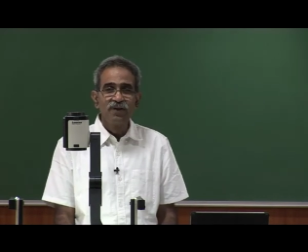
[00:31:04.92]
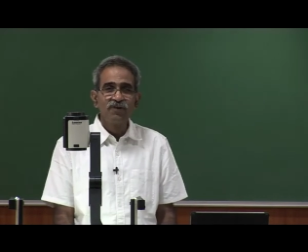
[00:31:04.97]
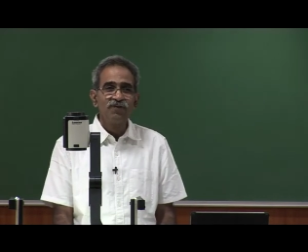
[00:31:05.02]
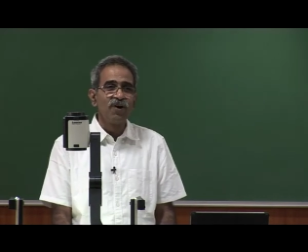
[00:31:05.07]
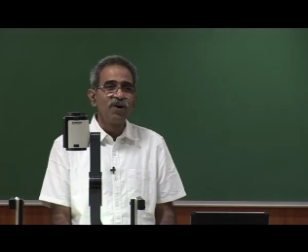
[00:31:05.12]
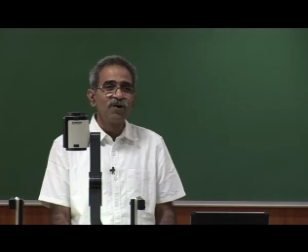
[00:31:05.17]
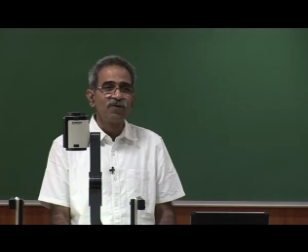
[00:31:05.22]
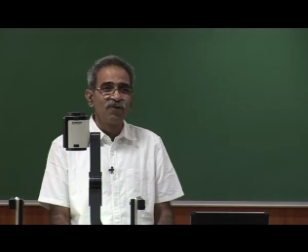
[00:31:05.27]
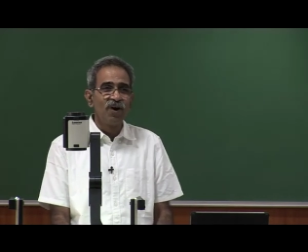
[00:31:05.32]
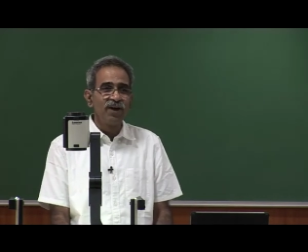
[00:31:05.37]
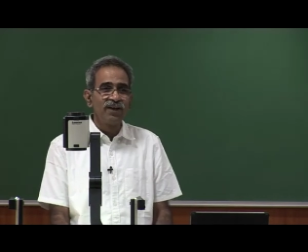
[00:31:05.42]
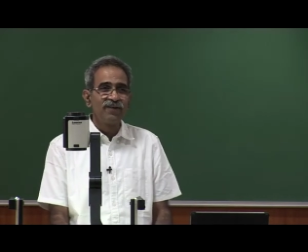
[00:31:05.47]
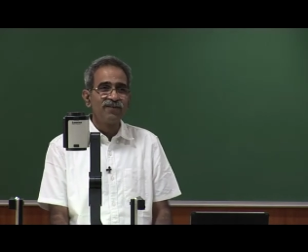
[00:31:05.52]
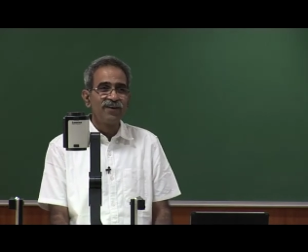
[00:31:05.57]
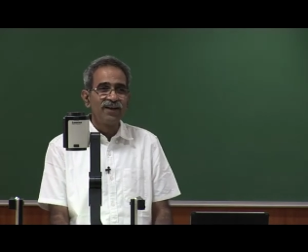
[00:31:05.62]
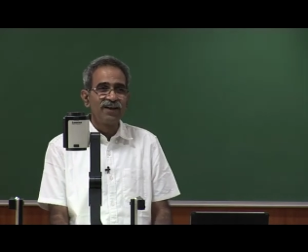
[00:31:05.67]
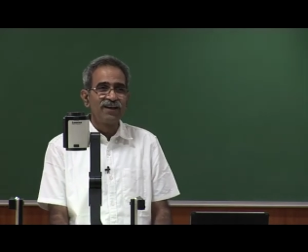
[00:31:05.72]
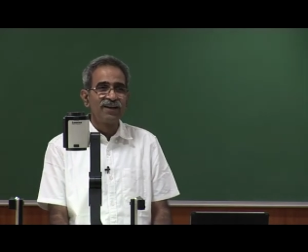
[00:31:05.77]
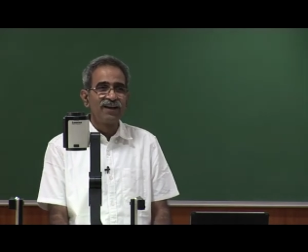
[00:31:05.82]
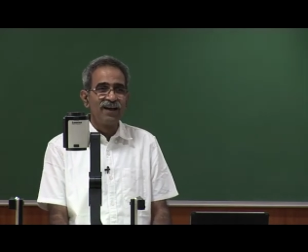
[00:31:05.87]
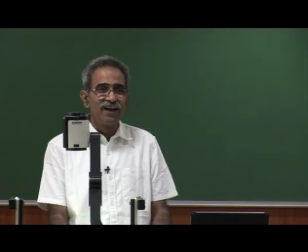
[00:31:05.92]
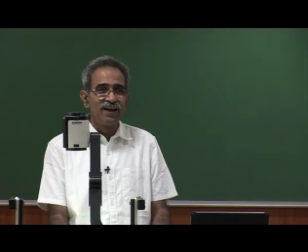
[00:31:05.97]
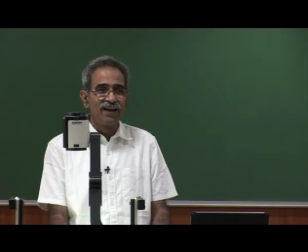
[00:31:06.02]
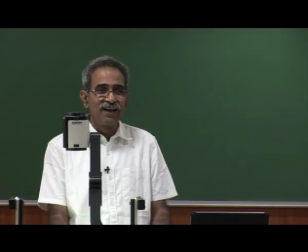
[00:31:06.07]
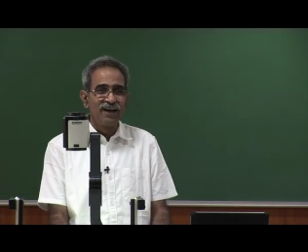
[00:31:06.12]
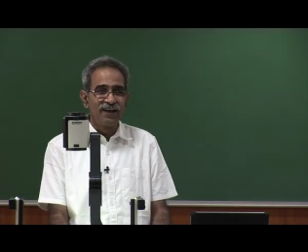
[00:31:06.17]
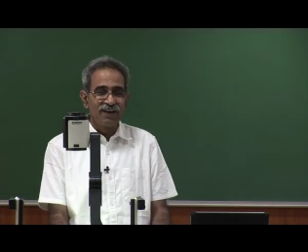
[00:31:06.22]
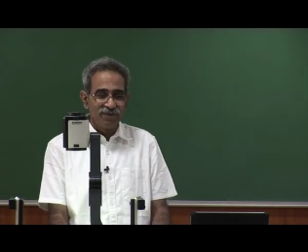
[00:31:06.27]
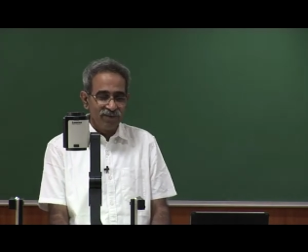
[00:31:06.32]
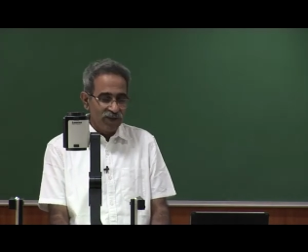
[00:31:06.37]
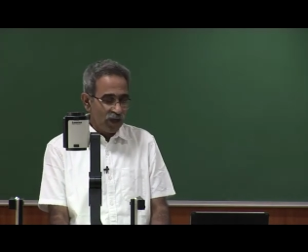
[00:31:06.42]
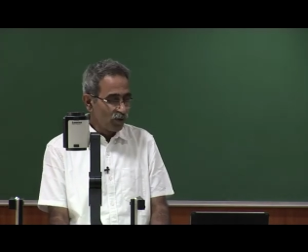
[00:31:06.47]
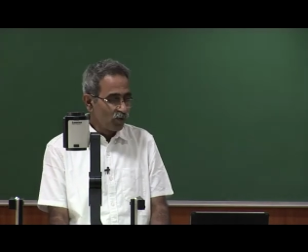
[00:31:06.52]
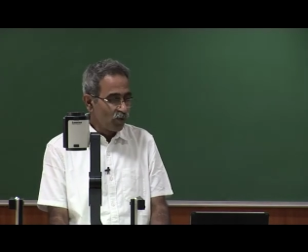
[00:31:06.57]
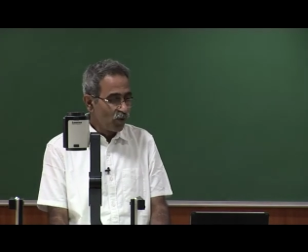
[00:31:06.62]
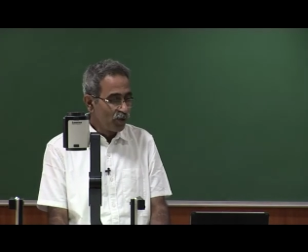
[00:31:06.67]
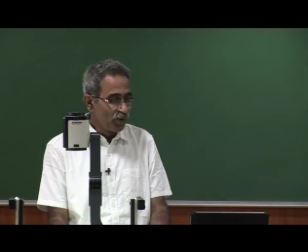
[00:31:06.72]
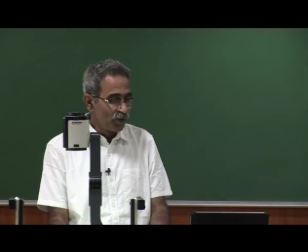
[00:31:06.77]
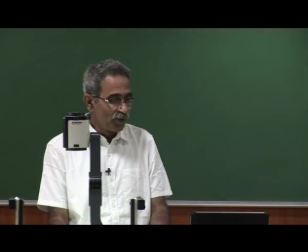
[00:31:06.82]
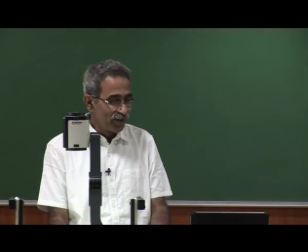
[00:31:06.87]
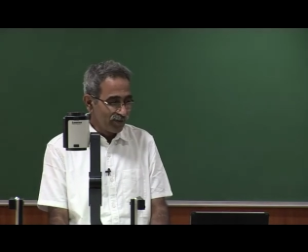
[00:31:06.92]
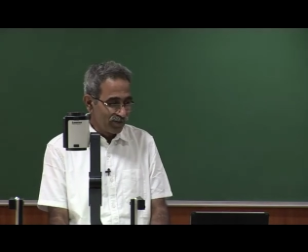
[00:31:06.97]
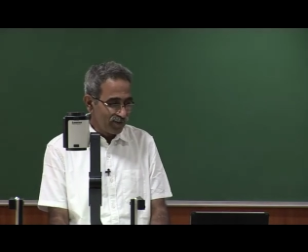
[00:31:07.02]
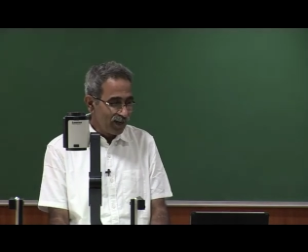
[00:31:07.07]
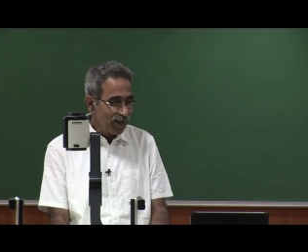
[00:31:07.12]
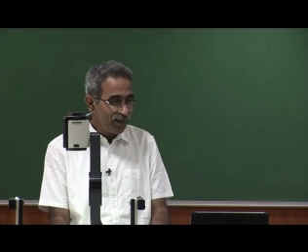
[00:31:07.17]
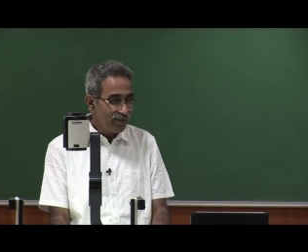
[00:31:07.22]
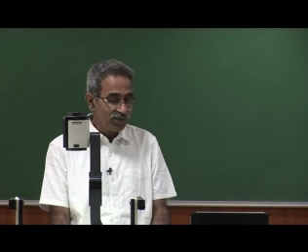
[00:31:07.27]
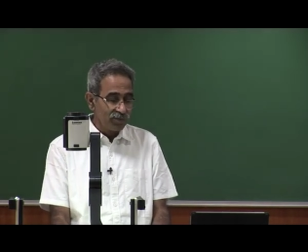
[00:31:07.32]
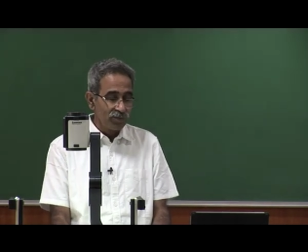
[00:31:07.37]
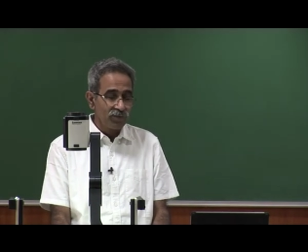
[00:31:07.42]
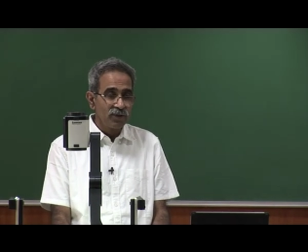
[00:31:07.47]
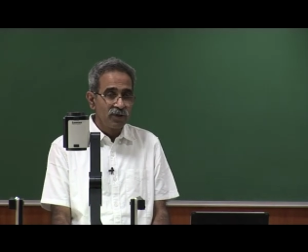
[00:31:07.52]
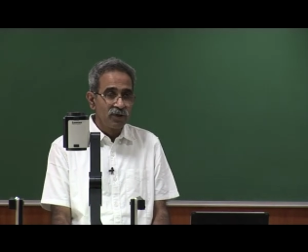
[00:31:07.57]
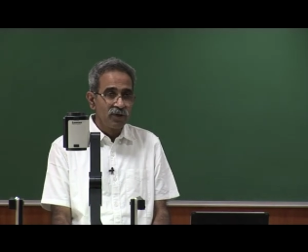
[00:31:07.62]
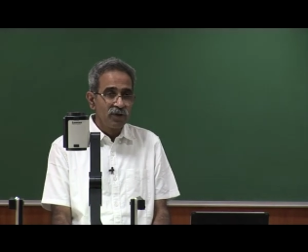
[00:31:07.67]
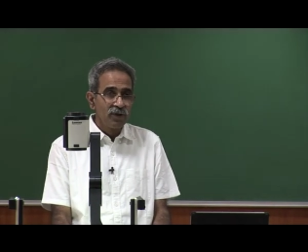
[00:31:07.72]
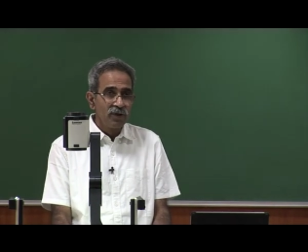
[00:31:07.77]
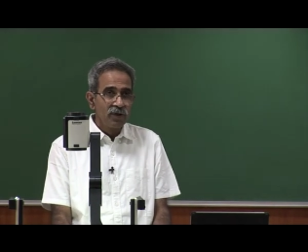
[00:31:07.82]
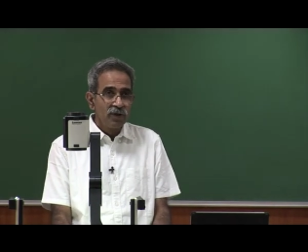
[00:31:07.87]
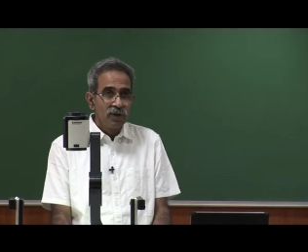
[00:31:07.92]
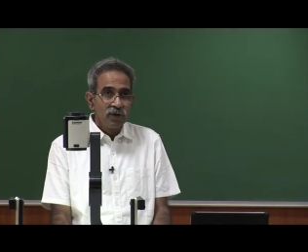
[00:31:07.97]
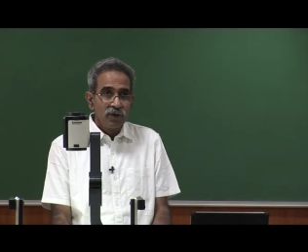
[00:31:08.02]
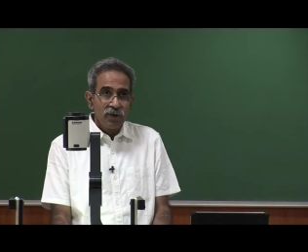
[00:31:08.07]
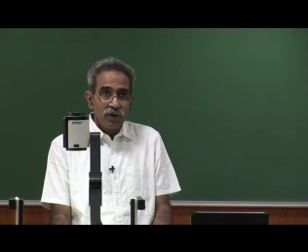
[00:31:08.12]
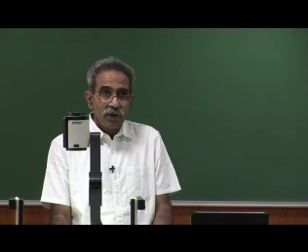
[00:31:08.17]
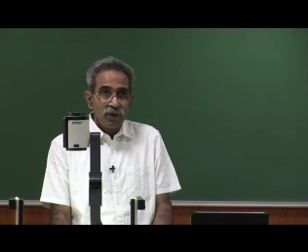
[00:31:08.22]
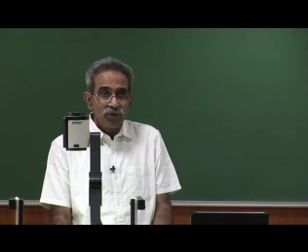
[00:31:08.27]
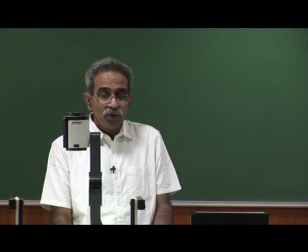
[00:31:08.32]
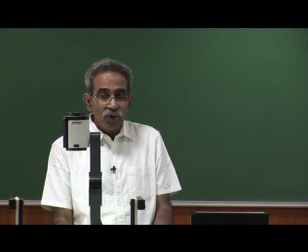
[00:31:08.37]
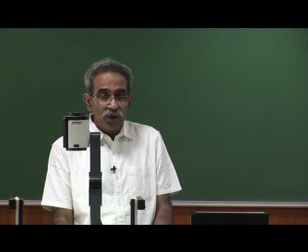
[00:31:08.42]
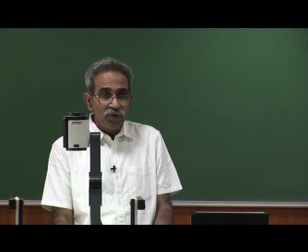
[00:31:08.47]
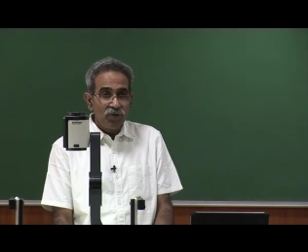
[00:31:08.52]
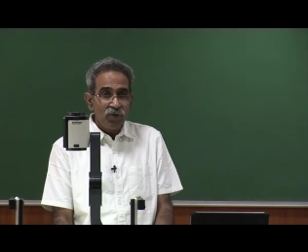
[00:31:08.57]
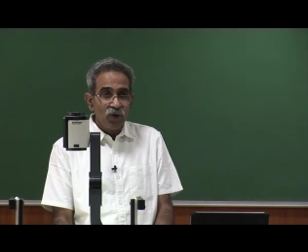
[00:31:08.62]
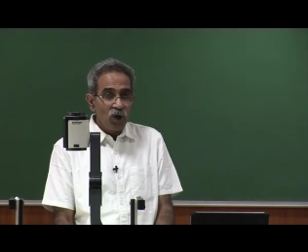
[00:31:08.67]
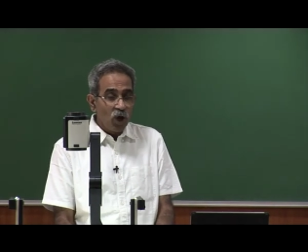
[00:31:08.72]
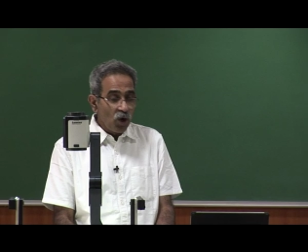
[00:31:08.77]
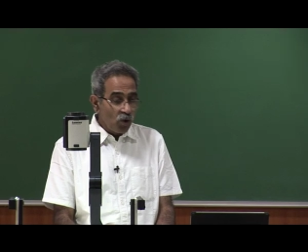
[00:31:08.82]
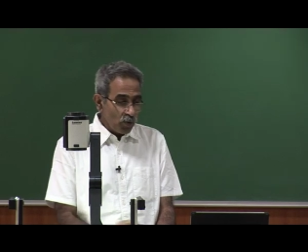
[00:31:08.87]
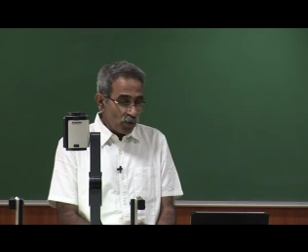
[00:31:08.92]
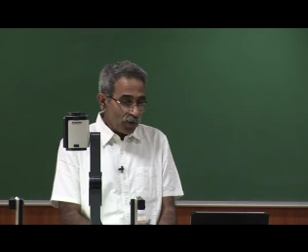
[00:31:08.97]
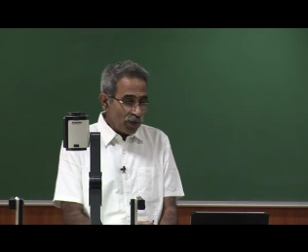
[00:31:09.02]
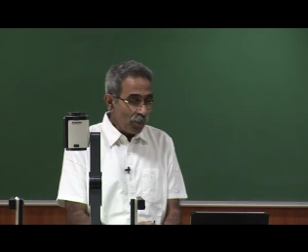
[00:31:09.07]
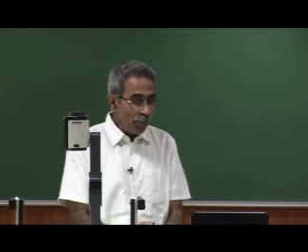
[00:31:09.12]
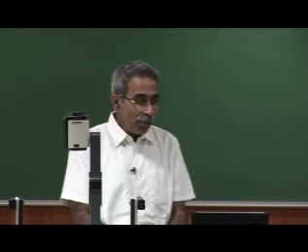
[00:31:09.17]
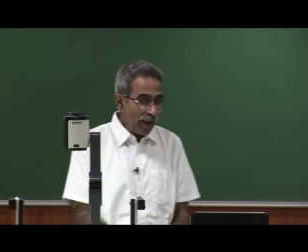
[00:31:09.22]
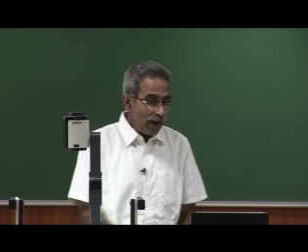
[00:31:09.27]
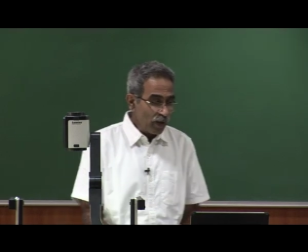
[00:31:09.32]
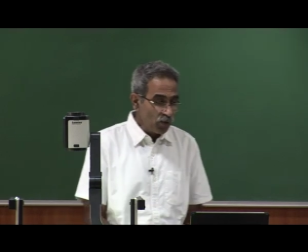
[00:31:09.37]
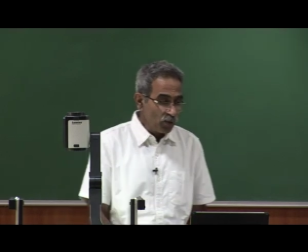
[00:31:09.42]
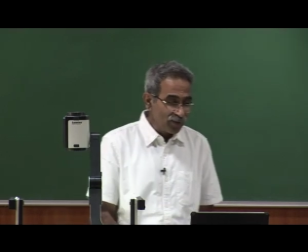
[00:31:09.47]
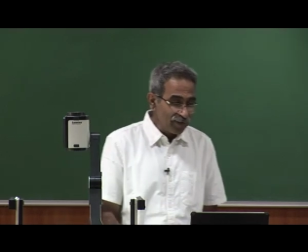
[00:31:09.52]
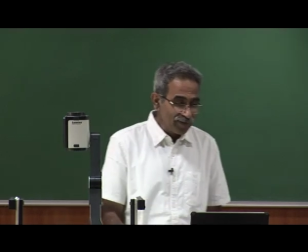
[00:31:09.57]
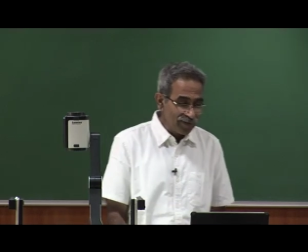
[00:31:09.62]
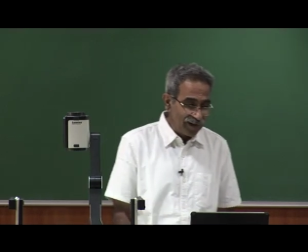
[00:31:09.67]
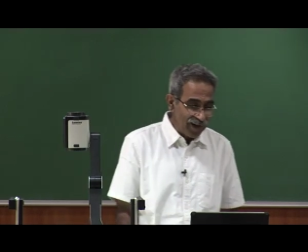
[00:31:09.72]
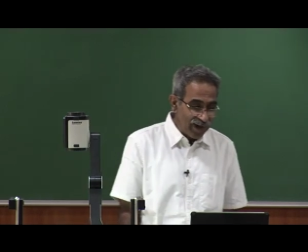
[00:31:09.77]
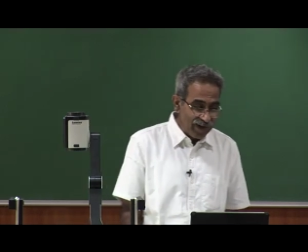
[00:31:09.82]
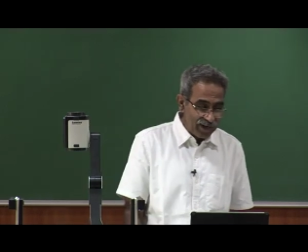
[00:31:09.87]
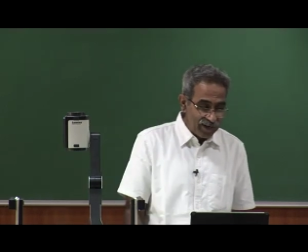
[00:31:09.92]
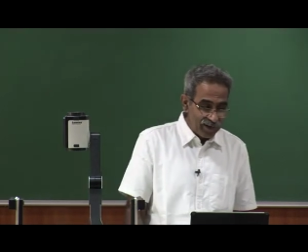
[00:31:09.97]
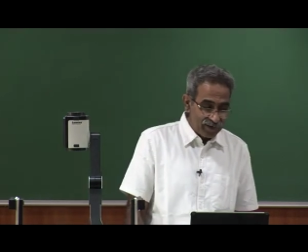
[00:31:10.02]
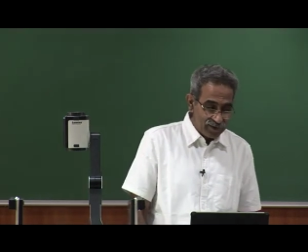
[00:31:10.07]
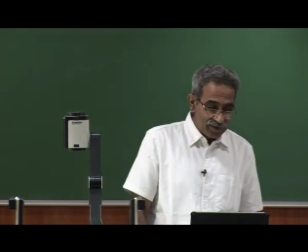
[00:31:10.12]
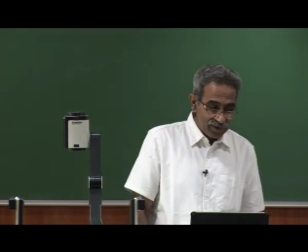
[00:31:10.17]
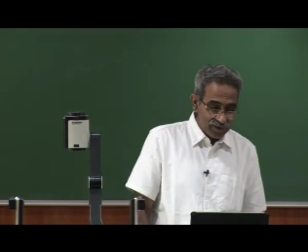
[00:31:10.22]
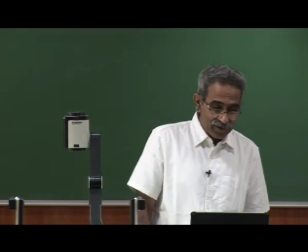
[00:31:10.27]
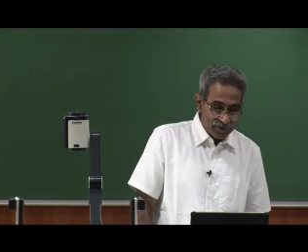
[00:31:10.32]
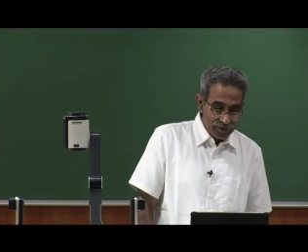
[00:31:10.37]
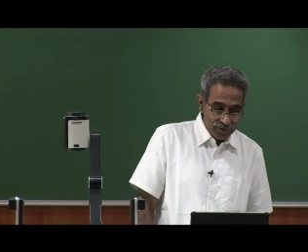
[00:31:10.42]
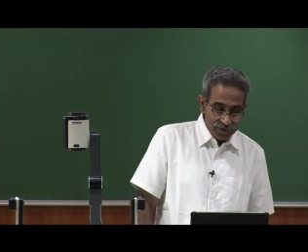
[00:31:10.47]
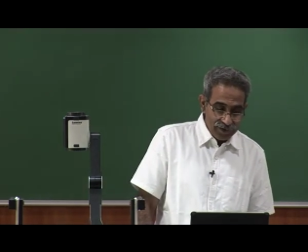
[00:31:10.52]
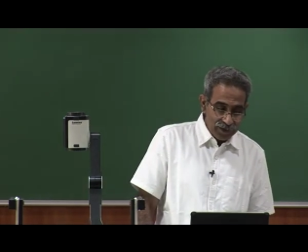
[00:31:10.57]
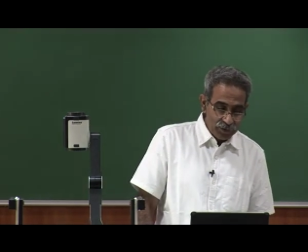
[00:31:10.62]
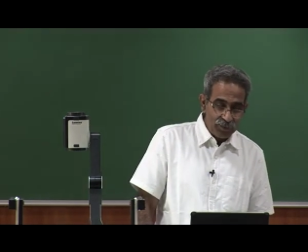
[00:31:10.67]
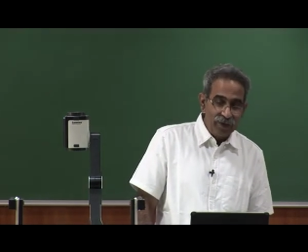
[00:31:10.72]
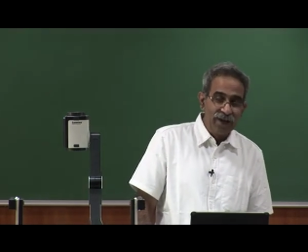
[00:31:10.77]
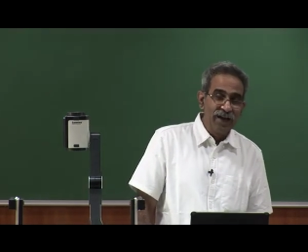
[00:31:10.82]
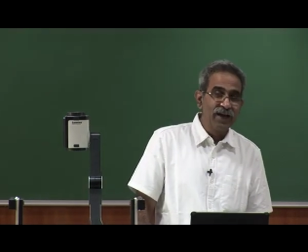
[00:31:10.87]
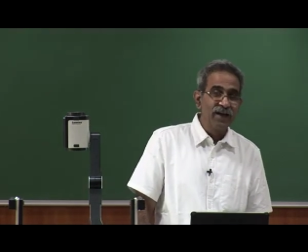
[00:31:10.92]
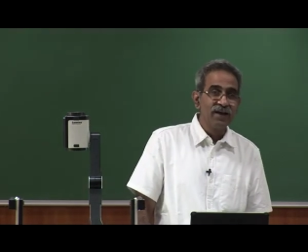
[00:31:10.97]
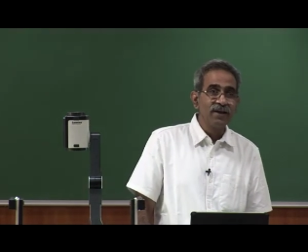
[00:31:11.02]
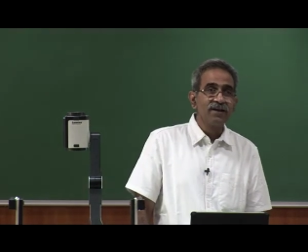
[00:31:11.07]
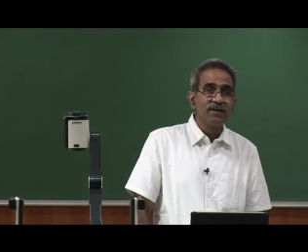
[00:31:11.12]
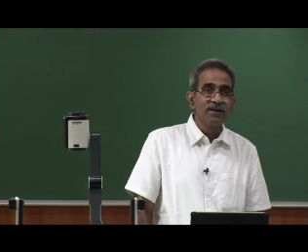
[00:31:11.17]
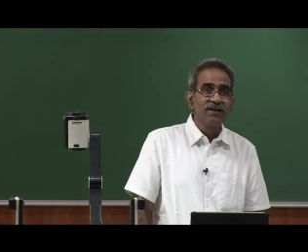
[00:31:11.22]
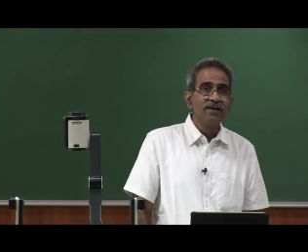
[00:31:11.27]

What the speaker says: for whatever we are going to discuss. So if you now come back to this slide, let me